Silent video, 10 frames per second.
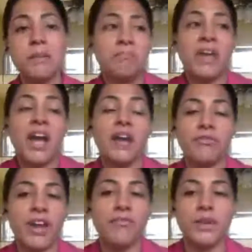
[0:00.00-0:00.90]
I have
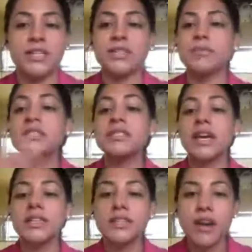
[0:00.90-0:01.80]
5 minutes. Let me send
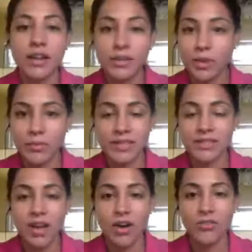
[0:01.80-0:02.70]
the document
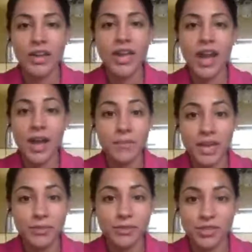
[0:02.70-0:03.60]
myself. I'm
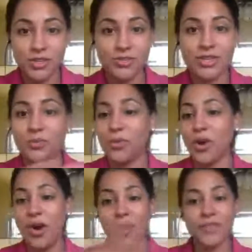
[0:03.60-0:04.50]
able to use it. We're
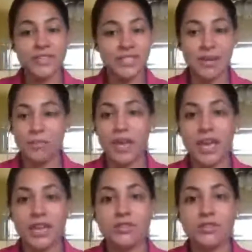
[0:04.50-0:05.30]
all on the same page.